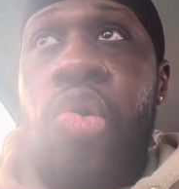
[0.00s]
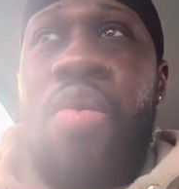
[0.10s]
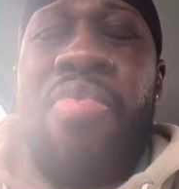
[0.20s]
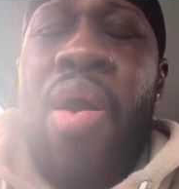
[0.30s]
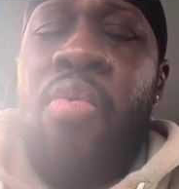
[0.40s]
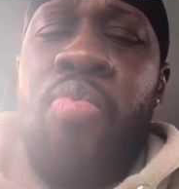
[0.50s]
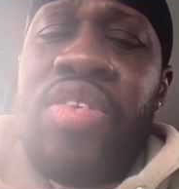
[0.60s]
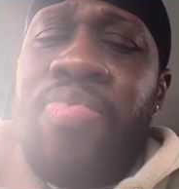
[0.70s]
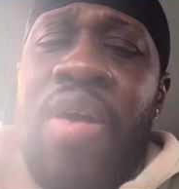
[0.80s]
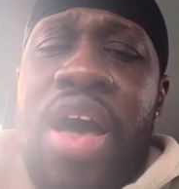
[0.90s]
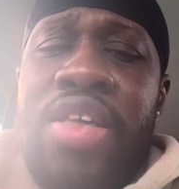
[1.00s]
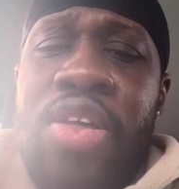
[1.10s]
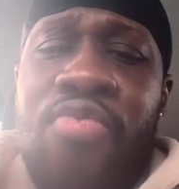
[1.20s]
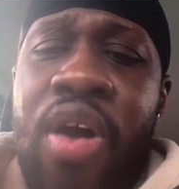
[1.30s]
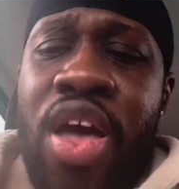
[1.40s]
But I won't be surprised
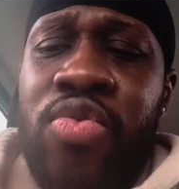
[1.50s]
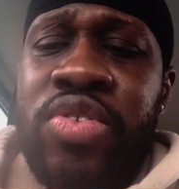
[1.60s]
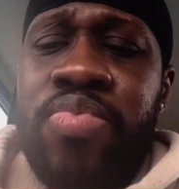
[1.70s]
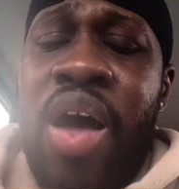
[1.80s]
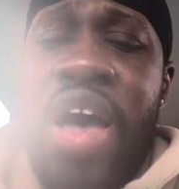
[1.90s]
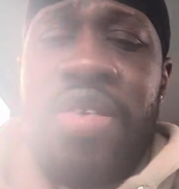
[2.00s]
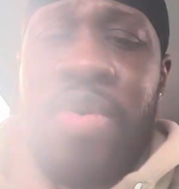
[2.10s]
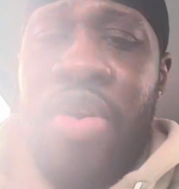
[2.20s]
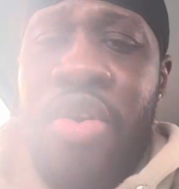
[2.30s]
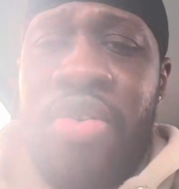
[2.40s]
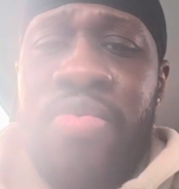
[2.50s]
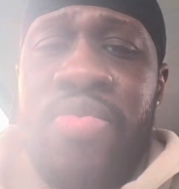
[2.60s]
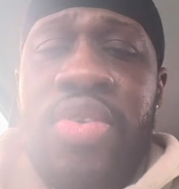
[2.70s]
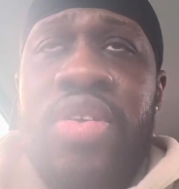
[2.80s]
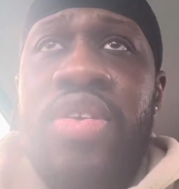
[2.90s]
if Rayo surprised him and hurt him.
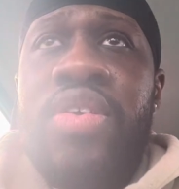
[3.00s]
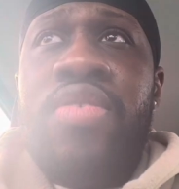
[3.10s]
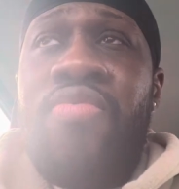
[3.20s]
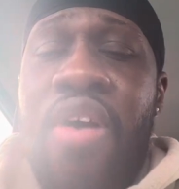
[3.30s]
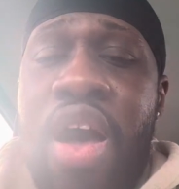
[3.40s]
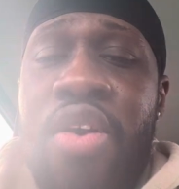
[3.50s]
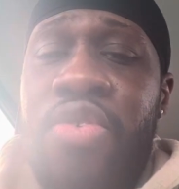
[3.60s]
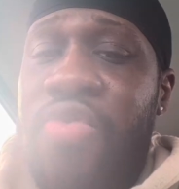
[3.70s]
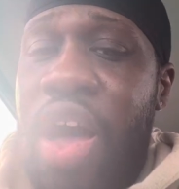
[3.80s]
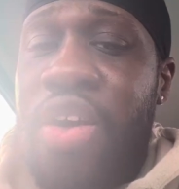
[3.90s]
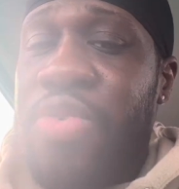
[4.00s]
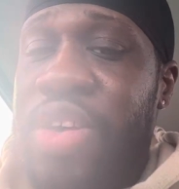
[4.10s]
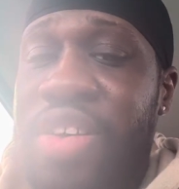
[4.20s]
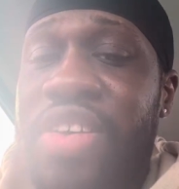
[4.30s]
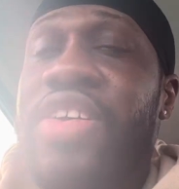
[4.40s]
Rayo,
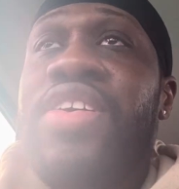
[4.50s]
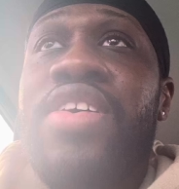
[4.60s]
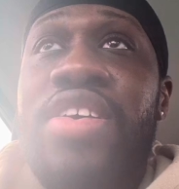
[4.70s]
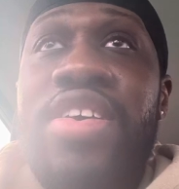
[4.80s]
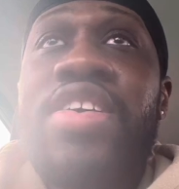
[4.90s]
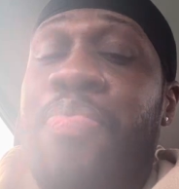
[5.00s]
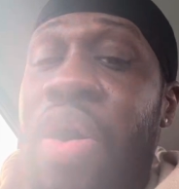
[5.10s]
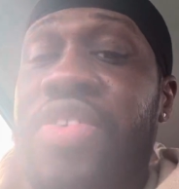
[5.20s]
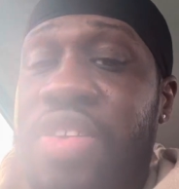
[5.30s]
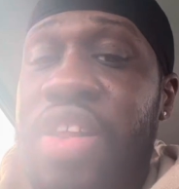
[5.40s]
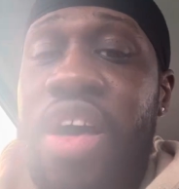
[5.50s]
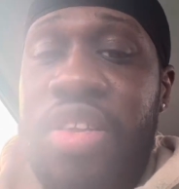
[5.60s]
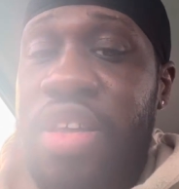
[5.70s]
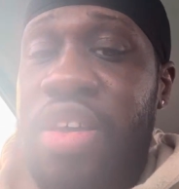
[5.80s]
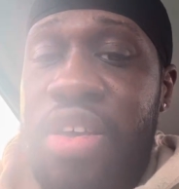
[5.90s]
he could punch now.
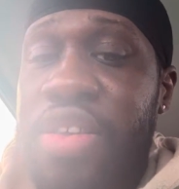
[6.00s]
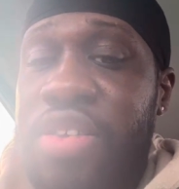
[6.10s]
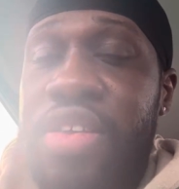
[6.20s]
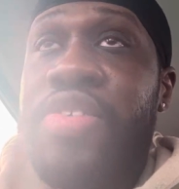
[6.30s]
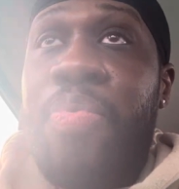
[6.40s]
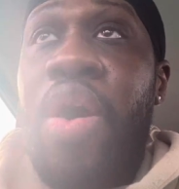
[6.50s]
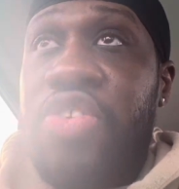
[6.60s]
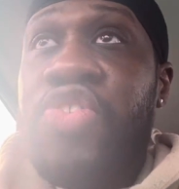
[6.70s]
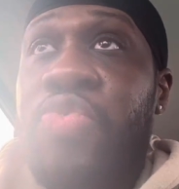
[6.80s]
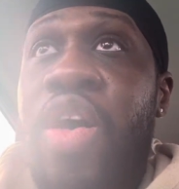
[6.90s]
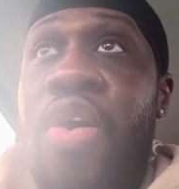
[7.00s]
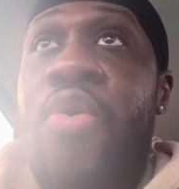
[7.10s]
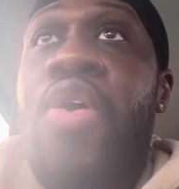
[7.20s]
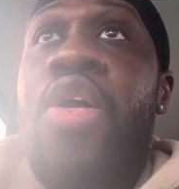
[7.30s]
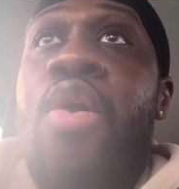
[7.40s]
Like, he's a puncher as well.
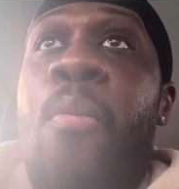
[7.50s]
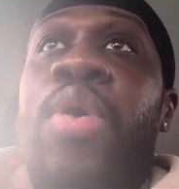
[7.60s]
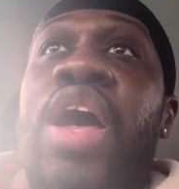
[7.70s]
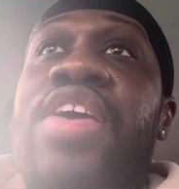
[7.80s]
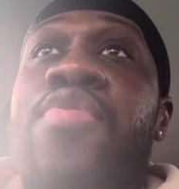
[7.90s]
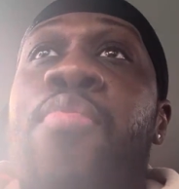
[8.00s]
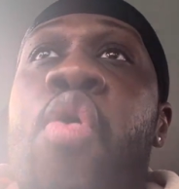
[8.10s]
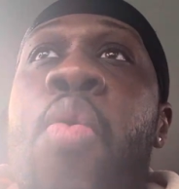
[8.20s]
But I'm even more